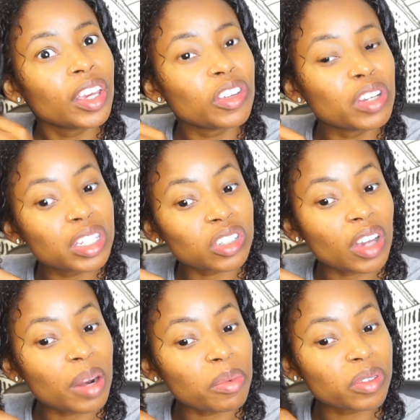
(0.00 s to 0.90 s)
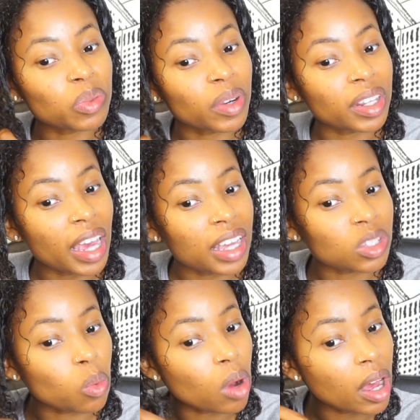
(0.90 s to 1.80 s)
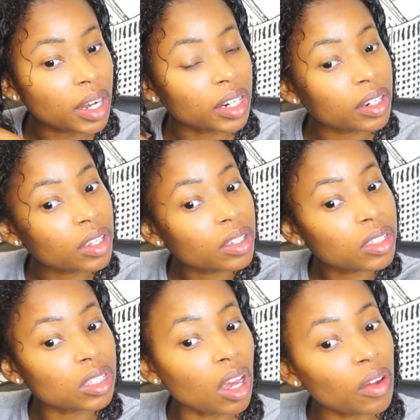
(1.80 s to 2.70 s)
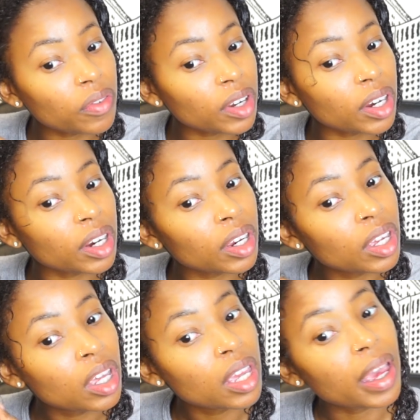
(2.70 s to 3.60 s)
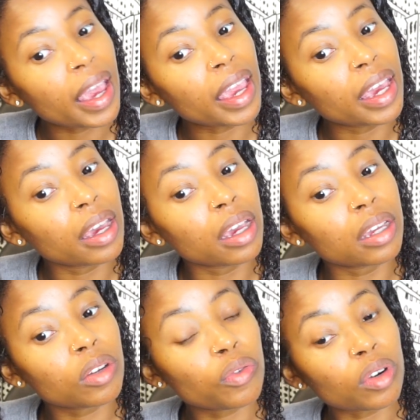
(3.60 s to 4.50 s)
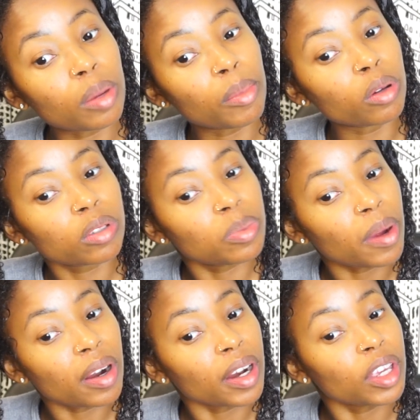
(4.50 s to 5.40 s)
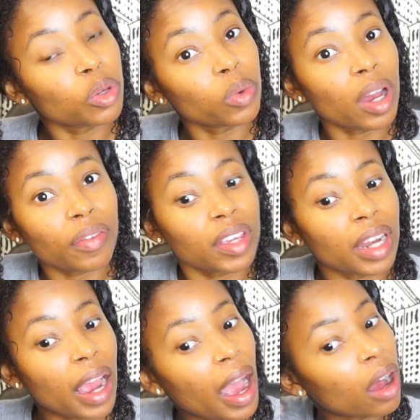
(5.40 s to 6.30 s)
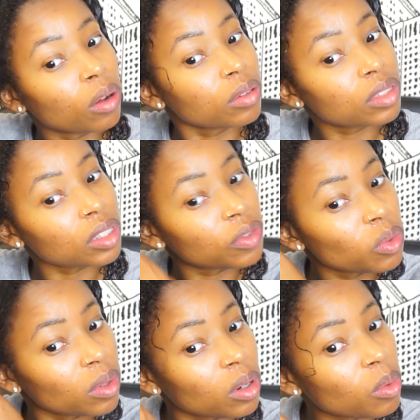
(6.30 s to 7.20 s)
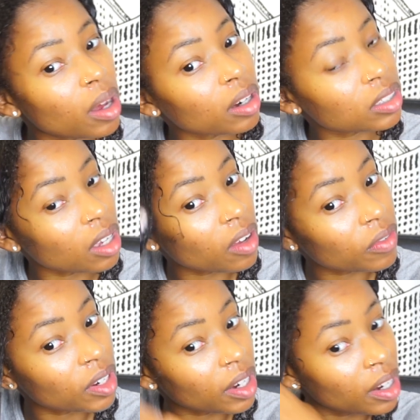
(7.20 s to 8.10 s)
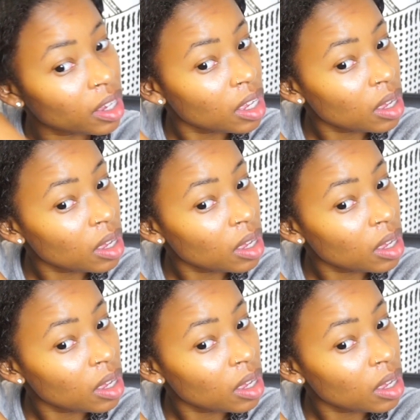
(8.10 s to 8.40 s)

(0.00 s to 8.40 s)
You need to try to move somewhere that has a water softener, and for the most part, you will have to get a house if you want a water softener.